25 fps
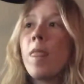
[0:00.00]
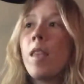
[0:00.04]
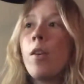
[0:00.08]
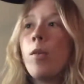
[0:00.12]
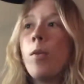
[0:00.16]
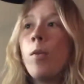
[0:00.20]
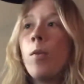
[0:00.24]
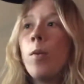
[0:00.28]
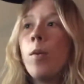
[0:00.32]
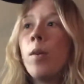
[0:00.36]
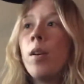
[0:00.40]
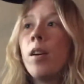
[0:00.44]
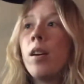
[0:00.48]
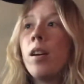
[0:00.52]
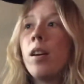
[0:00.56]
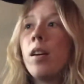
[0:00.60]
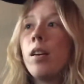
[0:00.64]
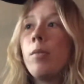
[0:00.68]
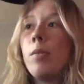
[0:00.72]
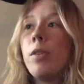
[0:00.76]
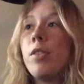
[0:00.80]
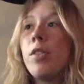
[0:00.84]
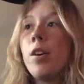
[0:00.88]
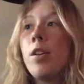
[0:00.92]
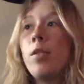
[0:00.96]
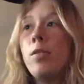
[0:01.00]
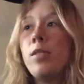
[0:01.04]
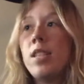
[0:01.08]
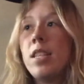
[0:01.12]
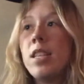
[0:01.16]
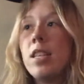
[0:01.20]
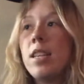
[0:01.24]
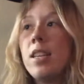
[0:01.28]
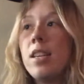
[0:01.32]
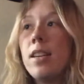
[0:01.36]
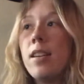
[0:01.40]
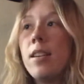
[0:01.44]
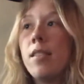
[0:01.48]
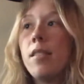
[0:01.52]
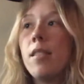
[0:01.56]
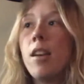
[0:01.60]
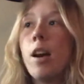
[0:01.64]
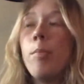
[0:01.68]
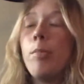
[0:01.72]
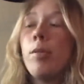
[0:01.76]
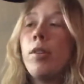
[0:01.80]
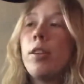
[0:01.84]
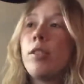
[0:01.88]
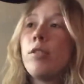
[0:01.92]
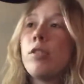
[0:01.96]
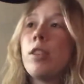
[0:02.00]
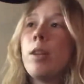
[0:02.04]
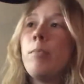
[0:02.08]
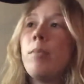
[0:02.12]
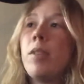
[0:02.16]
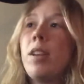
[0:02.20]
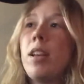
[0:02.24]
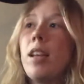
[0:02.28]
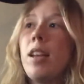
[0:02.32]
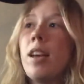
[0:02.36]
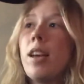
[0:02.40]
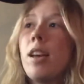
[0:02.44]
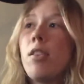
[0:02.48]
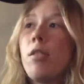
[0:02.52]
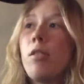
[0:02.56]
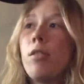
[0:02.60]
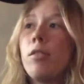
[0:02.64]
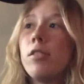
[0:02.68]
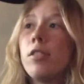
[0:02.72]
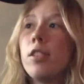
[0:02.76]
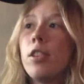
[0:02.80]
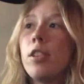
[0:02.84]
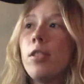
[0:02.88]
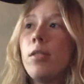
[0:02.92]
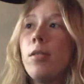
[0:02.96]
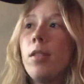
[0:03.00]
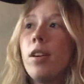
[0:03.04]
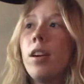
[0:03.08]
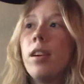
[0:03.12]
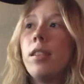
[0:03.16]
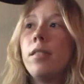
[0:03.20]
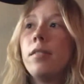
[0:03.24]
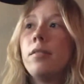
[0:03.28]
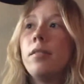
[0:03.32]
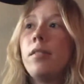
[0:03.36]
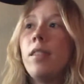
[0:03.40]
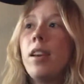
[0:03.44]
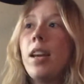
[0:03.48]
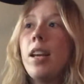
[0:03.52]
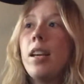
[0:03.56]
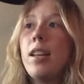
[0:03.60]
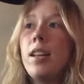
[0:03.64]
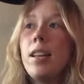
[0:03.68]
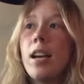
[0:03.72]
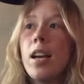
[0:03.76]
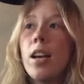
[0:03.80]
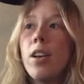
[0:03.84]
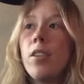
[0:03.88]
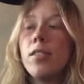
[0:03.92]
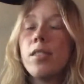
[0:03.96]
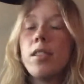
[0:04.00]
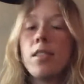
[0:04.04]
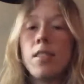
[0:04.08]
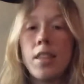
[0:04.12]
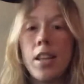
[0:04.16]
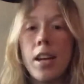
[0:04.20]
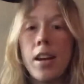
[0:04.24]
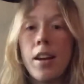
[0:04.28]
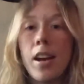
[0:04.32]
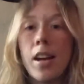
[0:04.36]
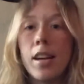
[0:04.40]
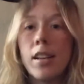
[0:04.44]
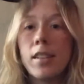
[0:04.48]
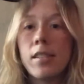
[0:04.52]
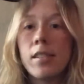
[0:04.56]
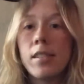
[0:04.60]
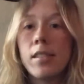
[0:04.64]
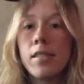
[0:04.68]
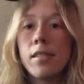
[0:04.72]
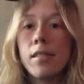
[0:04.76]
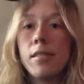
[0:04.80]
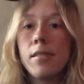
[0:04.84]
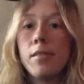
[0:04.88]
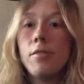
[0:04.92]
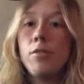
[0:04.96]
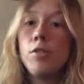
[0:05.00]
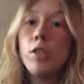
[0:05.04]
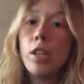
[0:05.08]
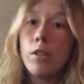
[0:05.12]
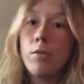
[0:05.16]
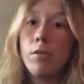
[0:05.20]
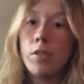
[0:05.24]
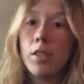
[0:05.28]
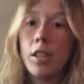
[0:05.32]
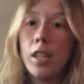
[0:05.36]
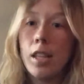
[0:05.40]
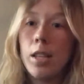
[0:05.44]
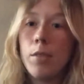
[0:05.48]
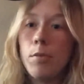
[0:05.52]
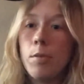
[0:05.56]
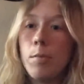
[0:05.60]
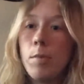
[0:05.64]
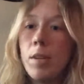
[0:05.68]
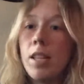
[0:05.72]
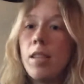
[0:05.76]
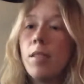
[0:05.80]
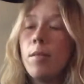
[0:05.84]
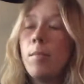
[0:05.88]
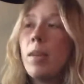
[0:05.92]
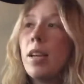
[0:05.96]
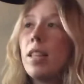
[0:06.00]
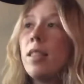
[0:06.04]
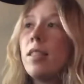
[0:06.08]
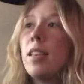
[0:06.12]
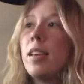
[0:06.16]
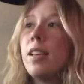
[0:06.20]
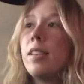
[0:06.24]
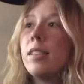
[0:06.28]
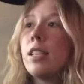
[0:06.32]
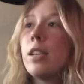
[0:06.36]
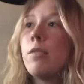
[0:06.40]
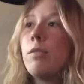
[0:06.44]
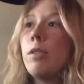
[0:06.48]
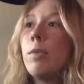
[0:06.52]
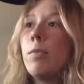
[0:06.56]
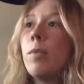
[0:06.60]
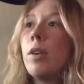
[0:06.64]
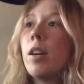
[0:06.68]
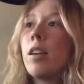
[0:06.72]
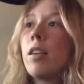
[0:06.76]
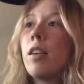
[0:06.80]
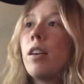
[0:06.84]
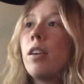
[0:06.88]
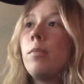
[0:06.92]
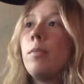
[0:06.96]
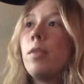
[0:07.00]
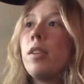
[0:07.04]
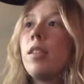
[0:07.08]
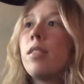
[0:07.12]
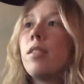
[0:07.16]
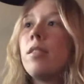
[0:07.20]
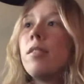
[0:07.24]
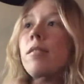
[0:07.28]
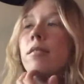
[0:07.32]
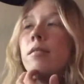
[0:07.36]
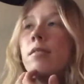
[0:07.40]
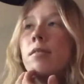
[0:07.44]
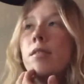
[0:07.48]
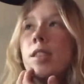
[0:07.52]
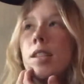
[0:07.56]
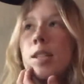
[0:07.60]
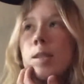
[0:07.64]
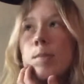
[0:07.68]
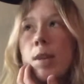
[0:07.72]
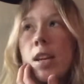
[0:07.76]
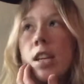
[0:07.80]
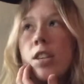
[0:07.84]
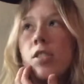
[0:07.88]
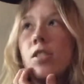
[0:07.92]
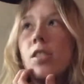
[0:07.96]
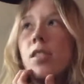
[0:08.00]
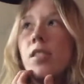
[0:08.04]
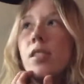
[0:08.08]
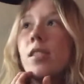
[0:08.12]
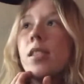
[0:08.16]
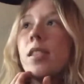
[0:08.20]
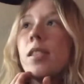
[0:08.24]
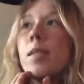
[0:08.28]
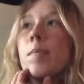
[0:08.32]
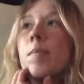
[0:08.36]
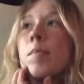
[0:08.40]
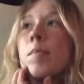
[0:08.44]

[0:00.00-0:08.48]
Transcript: or with OT, upper extremity, and also our ADLs and TheraX generally would be the main things that we'd work on with these patients.